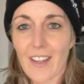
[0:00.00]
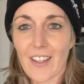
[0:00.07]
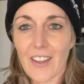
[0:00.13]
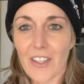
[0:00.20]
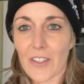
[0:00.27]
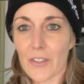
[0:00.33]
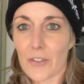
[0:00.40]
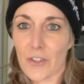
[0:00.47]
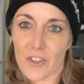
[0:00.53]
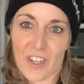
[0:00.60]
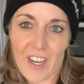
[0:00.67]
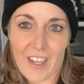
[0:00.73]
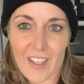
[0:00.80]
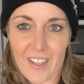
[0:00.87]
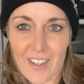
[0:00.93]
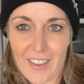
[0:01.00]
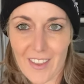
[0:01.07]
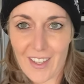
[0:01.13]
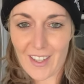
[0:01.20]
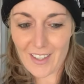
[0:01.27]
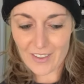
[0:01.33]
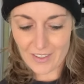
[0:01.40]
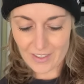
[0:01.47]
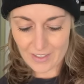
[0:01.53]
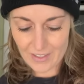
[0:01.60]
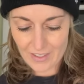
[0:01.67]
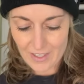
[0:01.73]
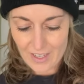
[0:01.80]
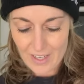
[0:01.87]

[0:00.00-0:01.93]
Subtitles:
a little trick that I learned